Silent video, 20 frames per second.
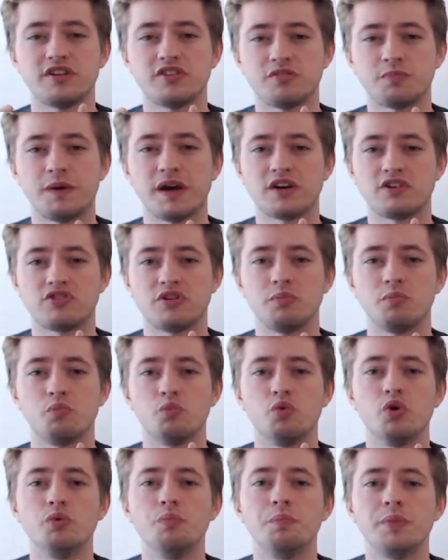spectrum
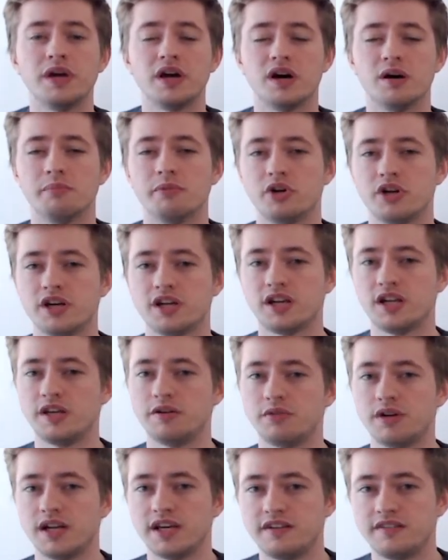won't be harmonically
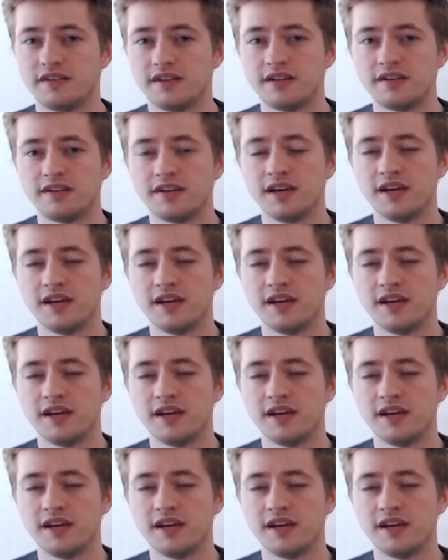related,